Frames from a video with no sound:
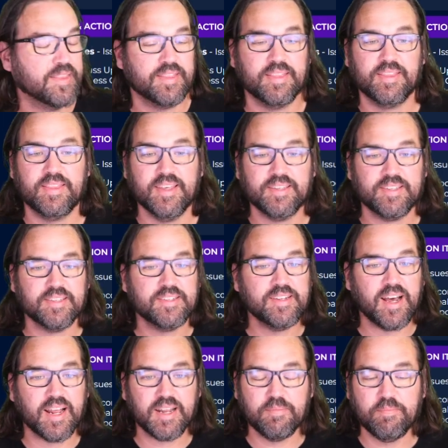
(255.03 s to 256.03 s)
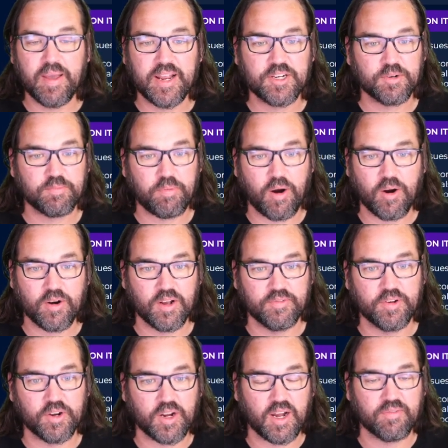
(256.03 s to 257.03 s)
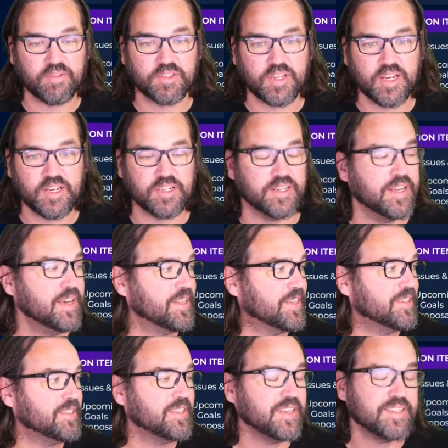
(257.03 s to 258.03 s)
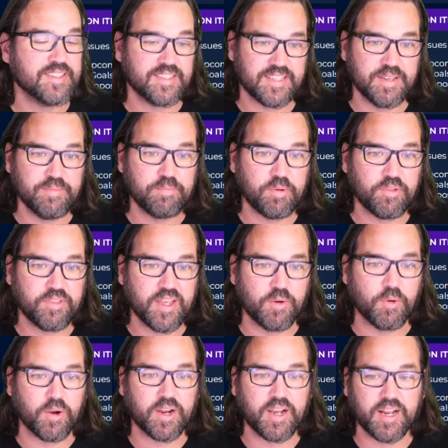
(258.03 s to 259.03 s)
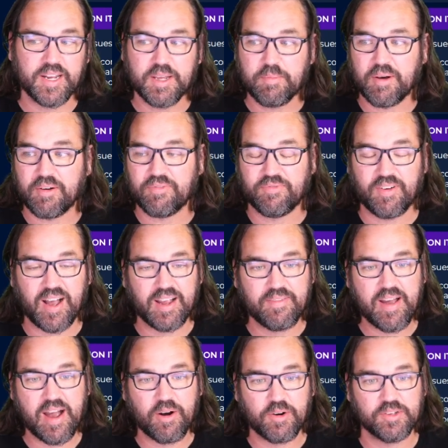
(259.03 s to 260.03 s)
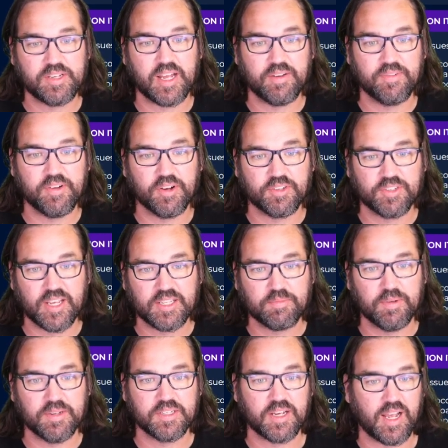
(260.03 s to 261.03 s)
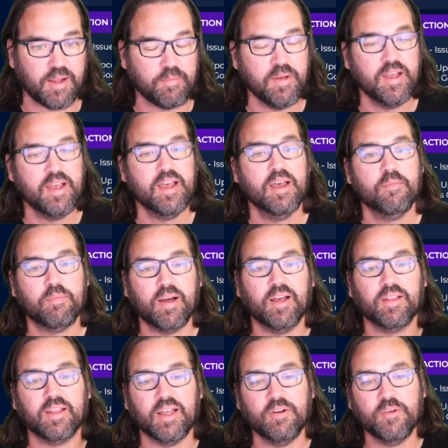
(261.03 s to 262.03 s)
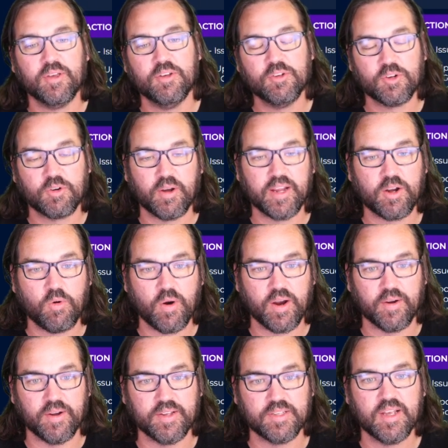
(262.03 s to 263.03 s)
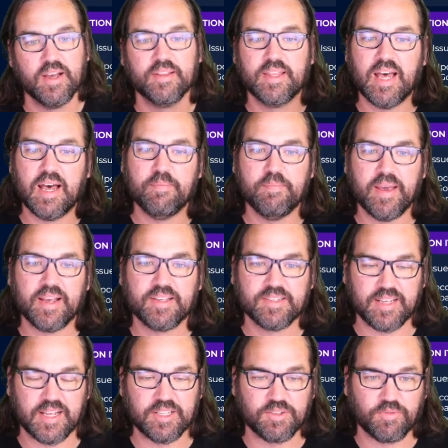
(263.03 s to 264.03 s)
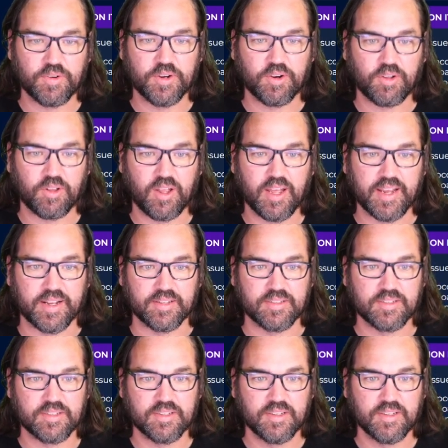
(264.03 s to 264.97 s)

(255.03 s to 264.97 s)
This is not a major part of your conversation. This is a simple thing. We're cutting about 5 hours out of your assessment time by allowing you to create queries that make sense for your clients.